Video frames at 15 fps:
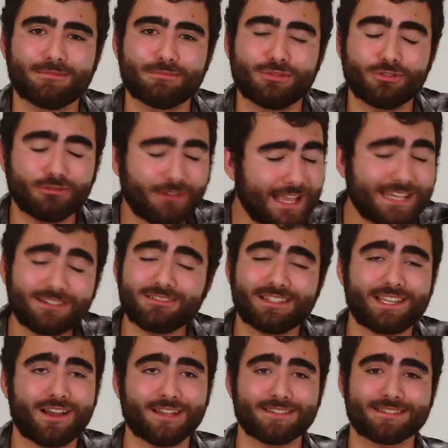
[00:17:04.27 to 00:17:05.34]

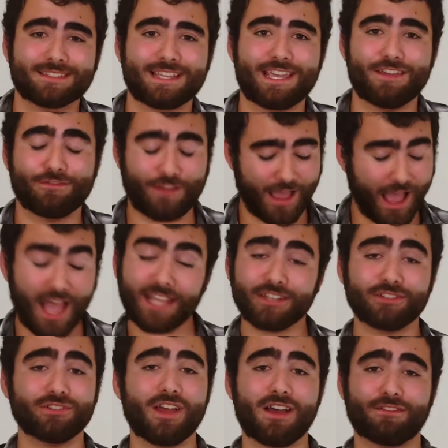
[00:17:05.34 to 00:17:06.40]
plainly unsafe. I
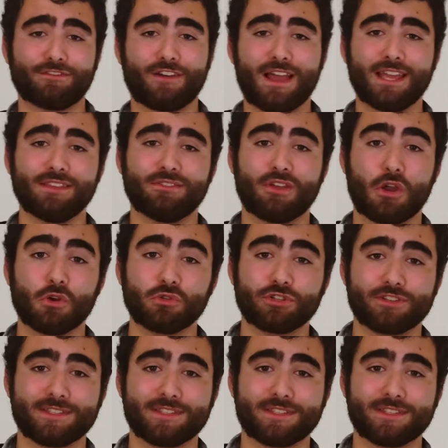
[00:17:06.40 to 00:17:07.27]
could not find the OSHA